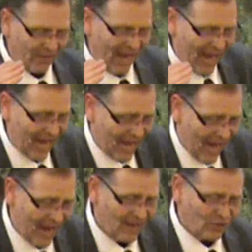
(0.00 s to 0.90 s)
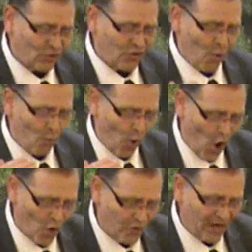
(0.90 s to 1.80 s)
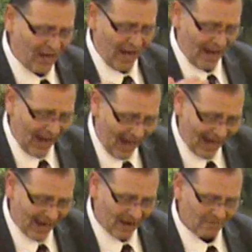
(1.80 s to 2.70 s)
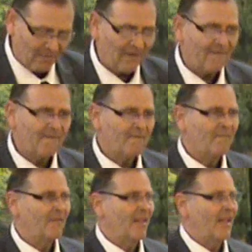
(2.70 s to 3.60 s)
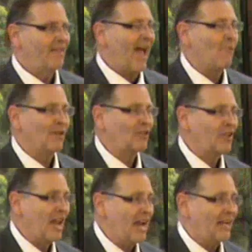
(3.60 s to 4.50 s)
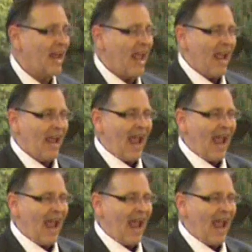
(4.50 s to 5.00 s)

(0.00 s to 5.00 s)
he is the worthy lamb that was slain.